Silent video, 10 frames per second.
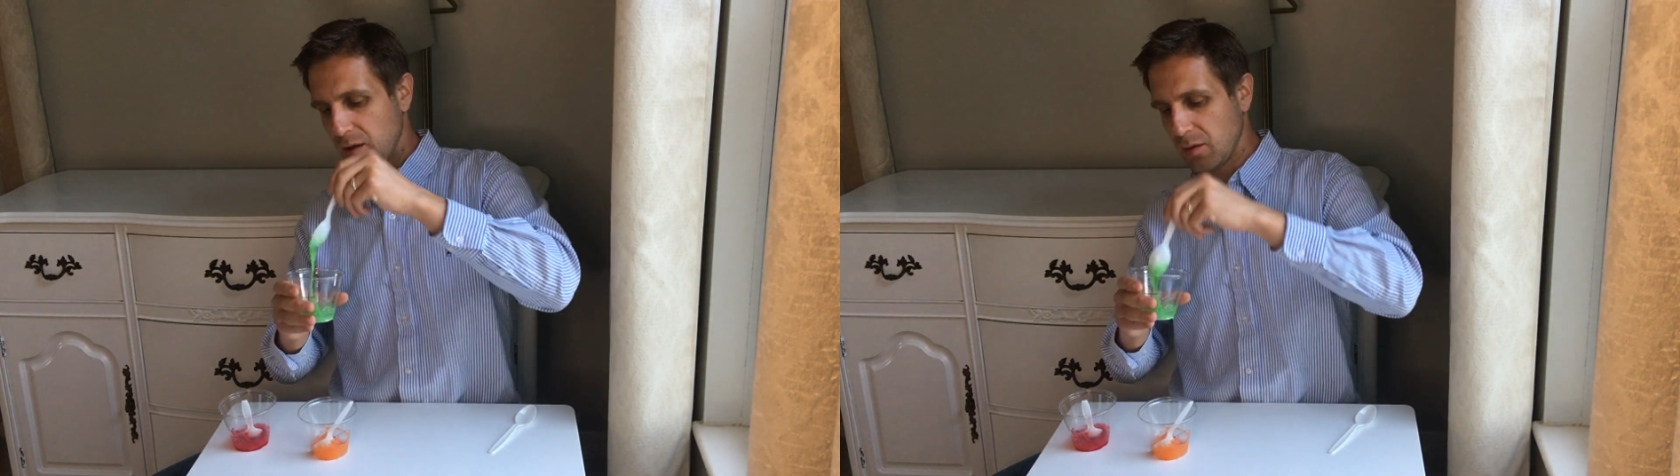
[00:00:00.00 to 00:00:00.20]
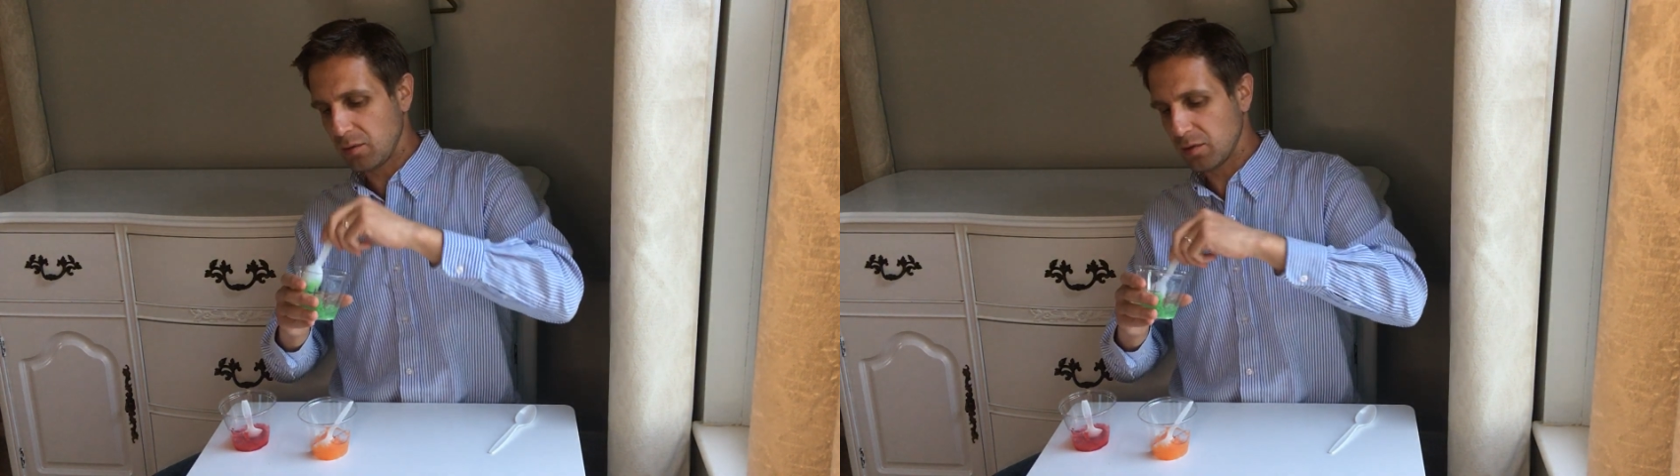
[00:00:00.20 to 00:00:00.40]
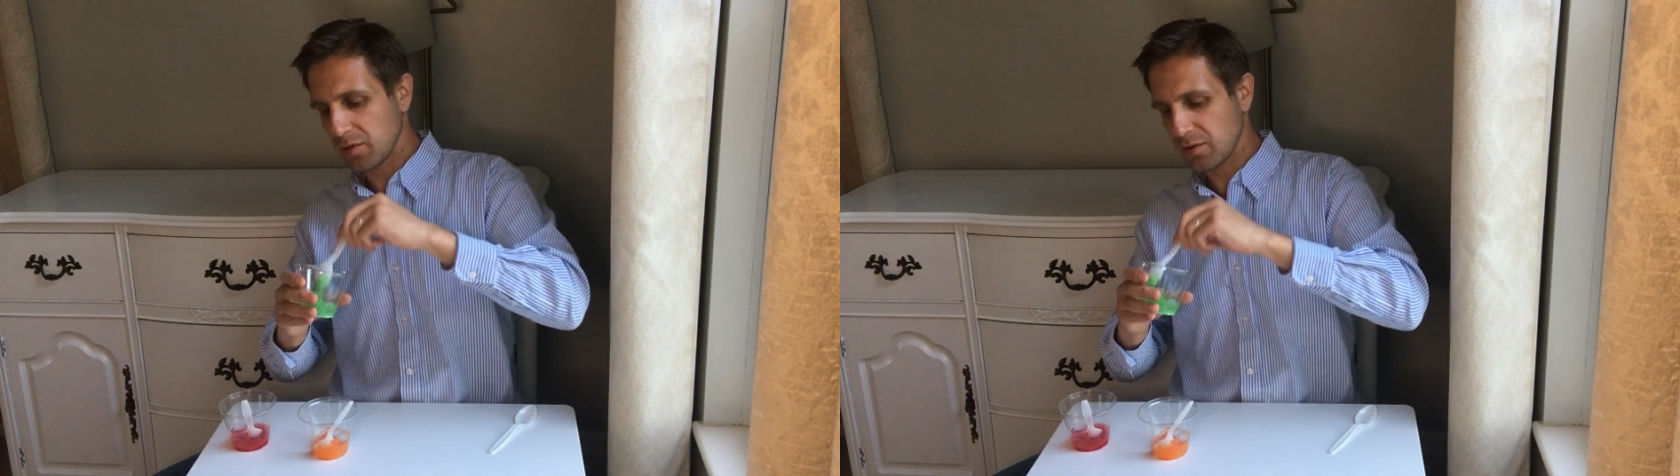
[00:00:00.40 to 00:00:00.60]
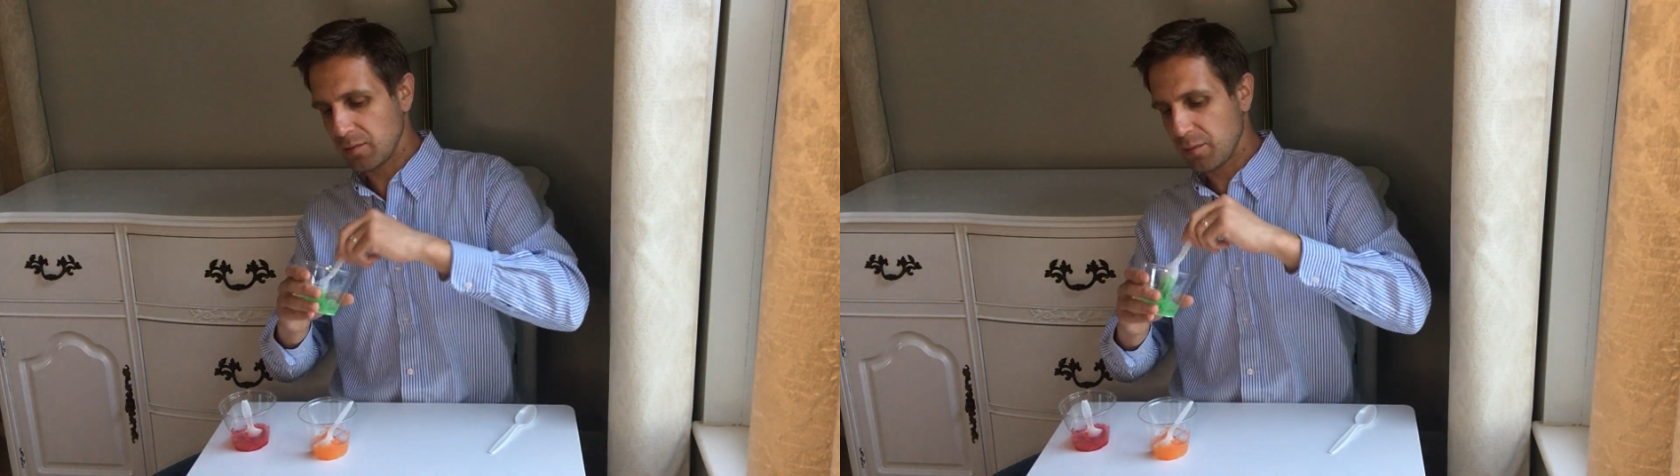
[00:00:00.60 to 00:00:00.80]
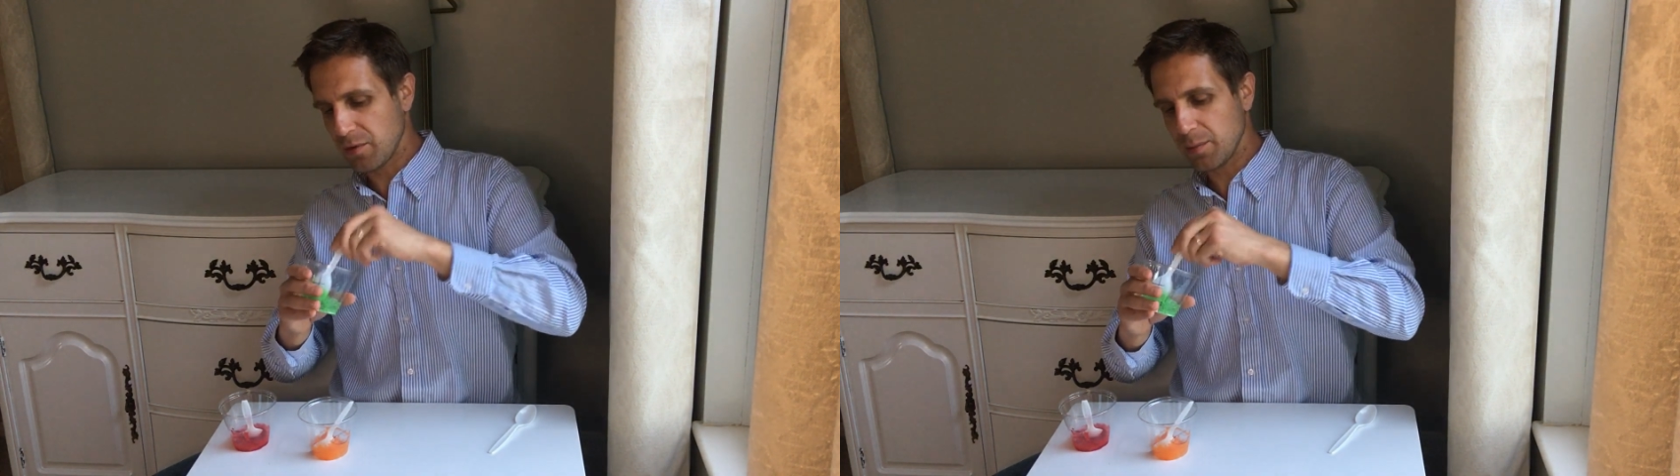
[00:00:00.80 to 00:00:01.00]
and we'll look at some
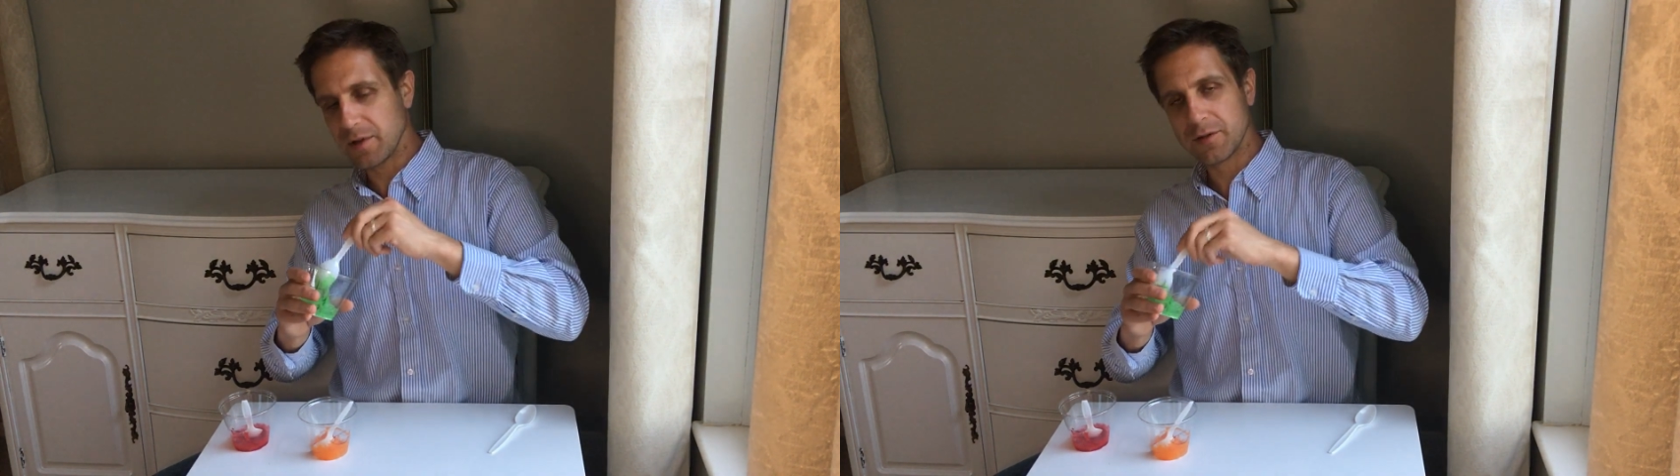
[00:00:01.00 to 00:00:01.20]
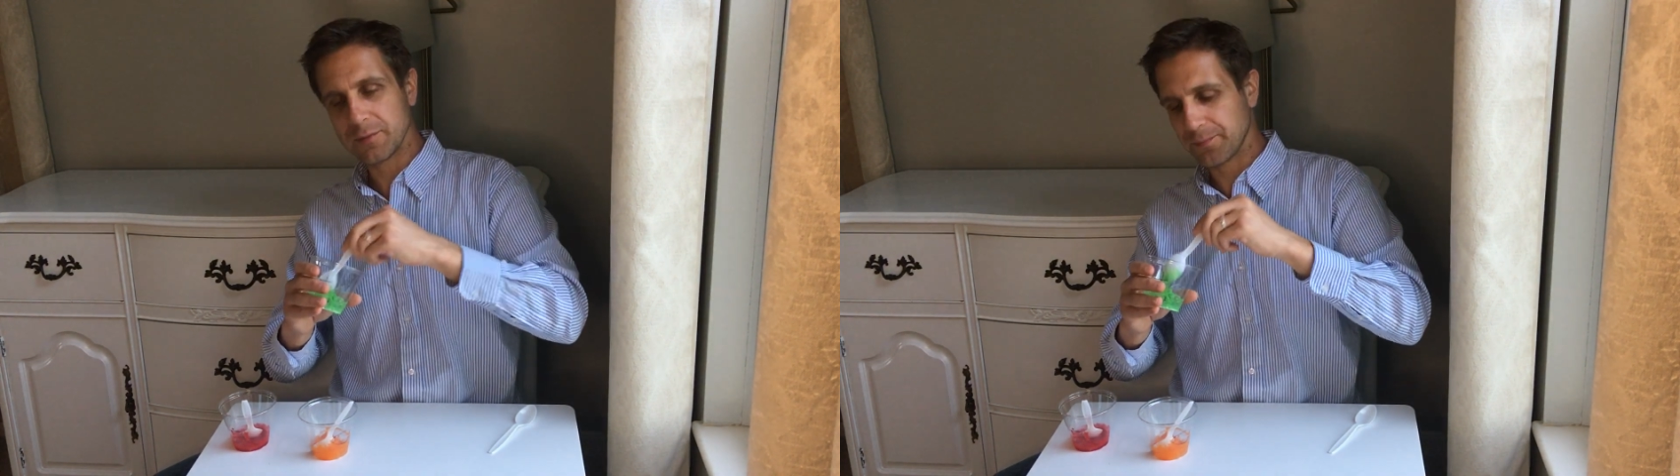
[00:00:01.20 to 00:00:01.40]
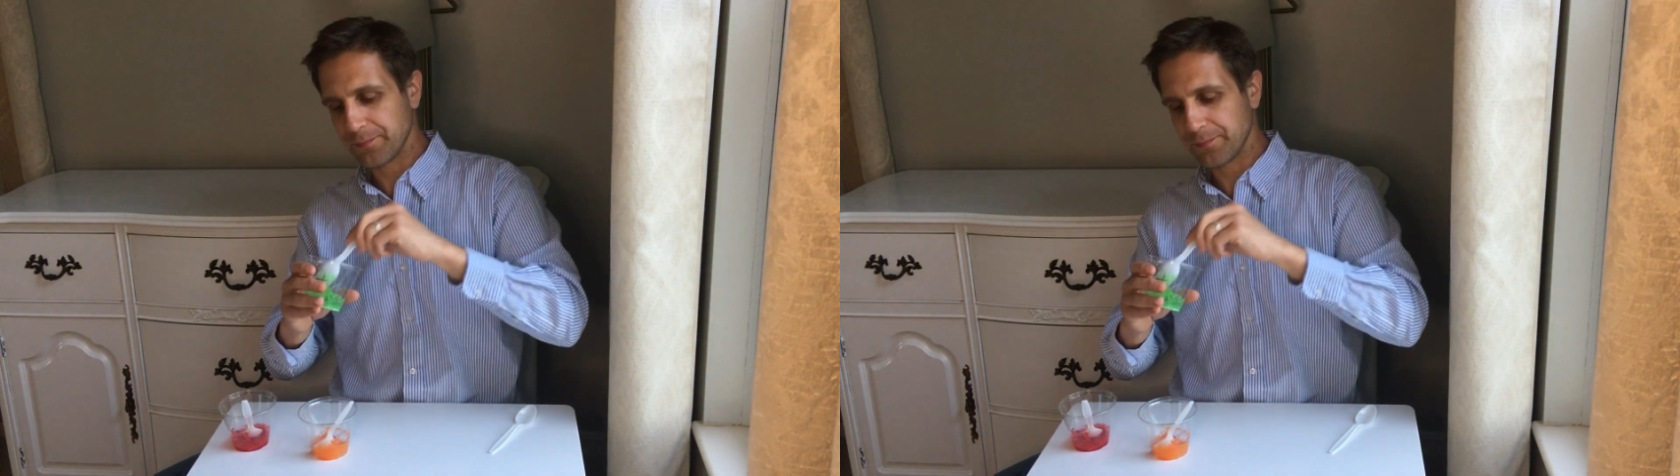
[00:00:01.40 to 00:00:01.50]
of the properties.